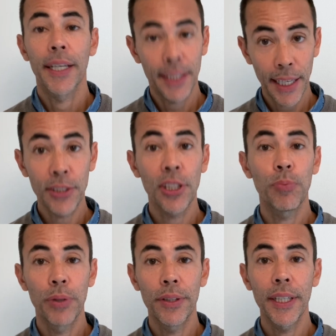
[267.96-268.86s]
Catch up
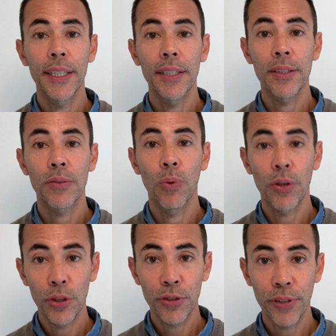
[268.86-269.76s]
with is one of
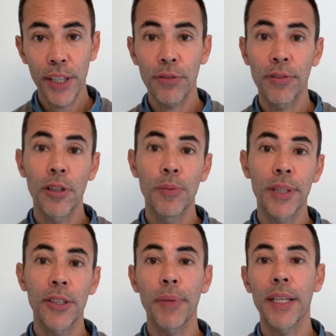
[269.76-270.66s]
those phrasal verbs that
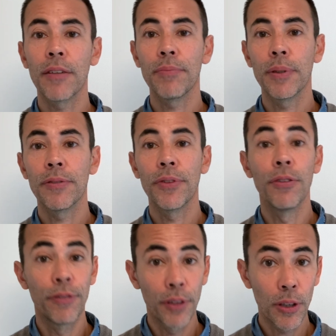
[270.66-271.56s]
is made up of the
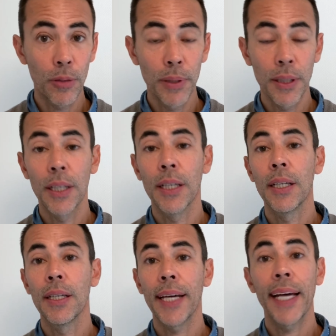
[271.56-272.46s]
verb
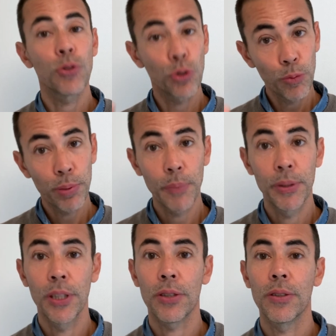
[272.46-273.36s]
and 2
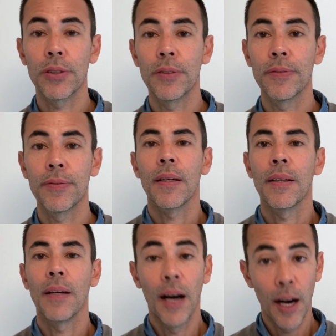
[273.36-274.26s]
prepositions,
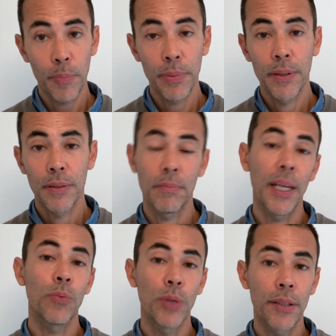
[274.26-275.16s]
up
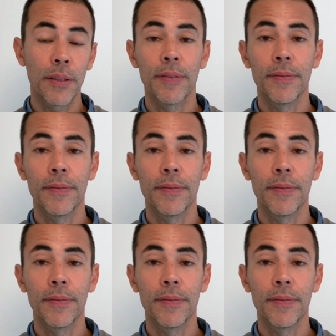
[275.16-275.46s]
and with.